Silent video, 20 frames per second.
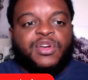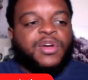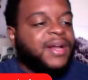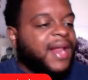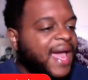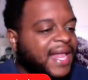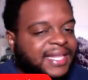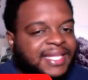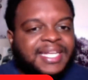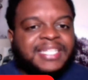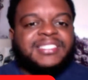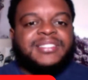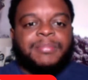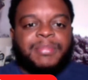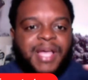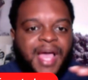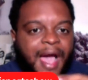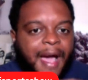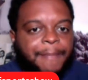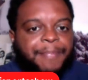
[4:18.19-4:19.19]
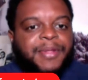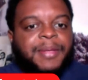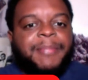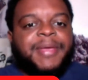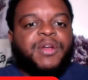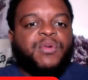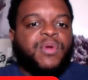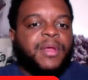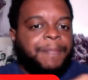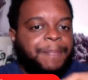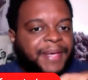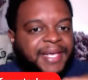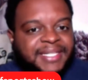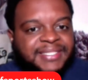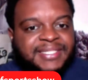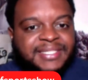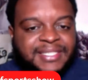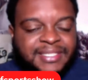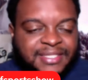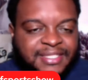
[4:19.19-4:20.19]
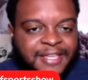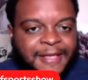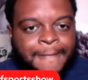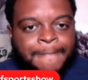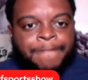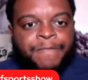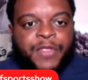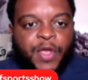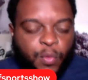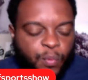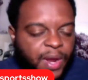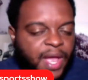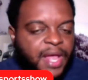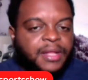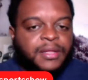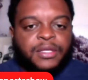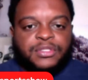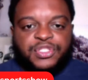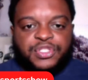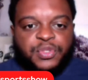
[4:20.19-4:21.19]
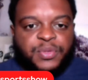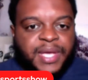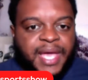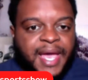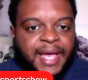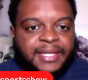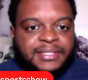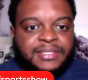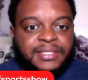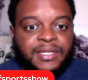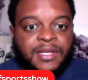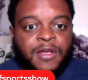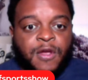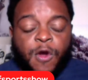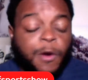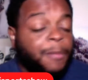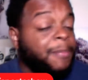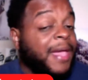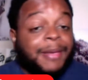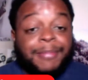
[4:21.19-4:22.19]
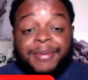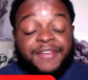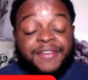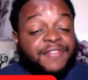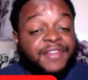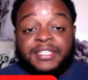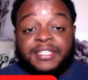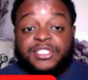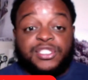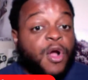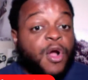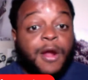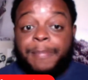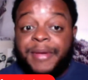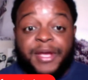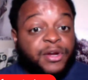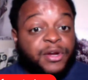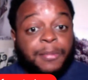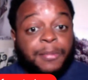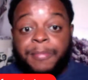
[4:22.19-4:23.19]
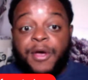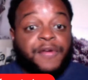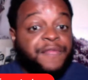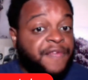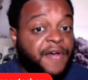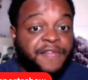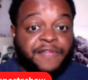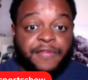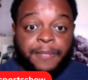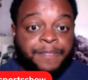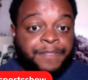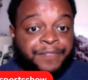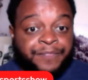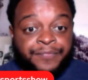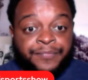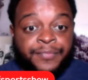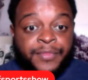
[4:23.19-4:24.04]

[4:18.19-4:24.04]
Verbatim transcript: You're gonna have to get some complementary pieces around those two guys, or maybe even a star bigger than both of them,